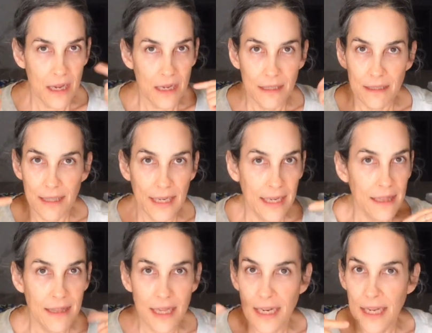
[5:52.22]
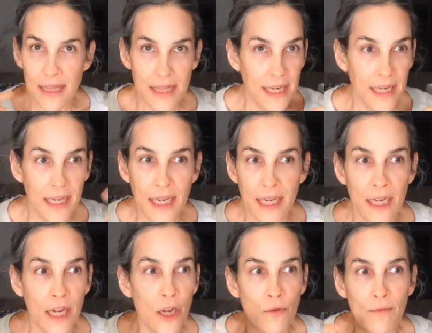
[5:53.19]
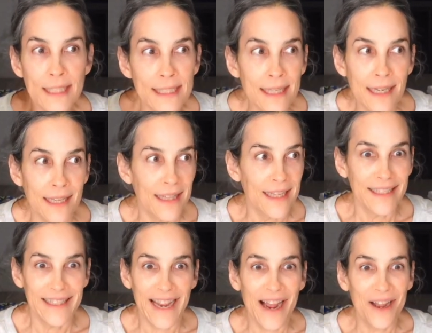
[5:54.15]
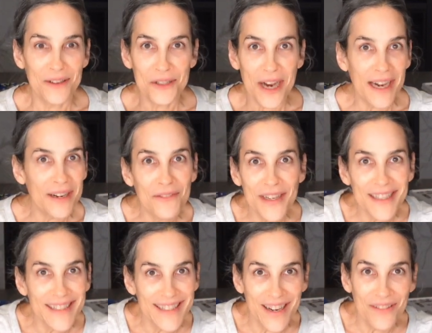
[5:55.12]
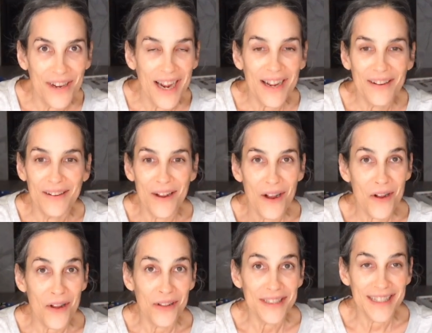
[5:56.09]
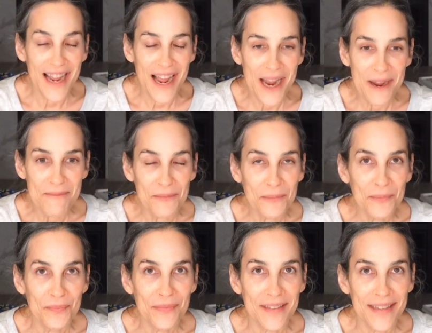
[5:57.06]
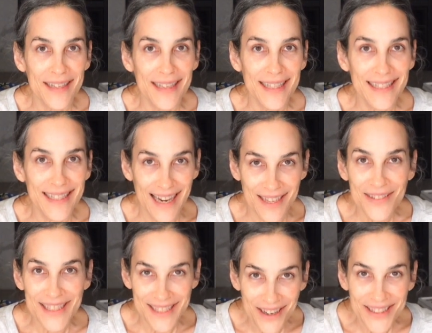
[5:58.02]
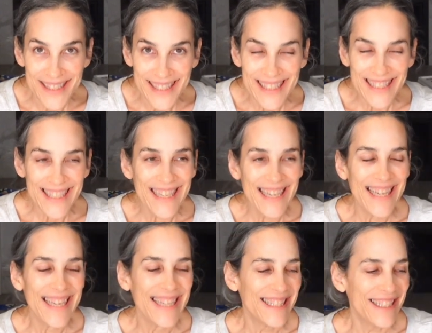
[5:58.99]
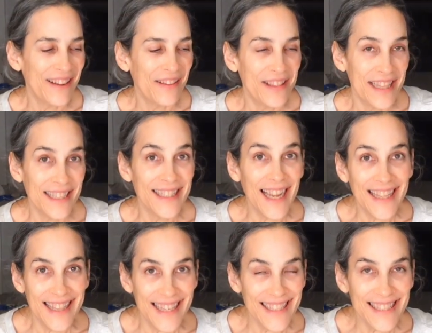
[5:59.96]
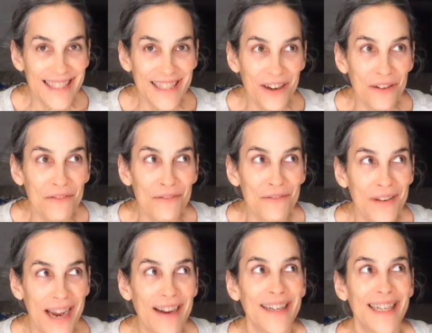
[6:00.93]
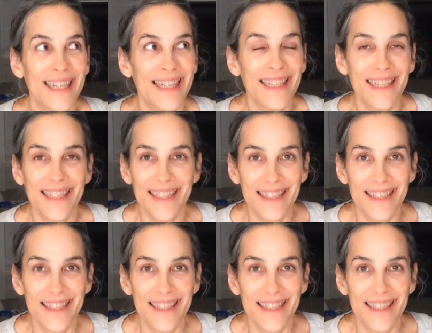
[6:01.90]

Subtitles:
it's thinking, reasoning things out, trying to figure stuff out all the time. It's kind of exhausting. So things like this are very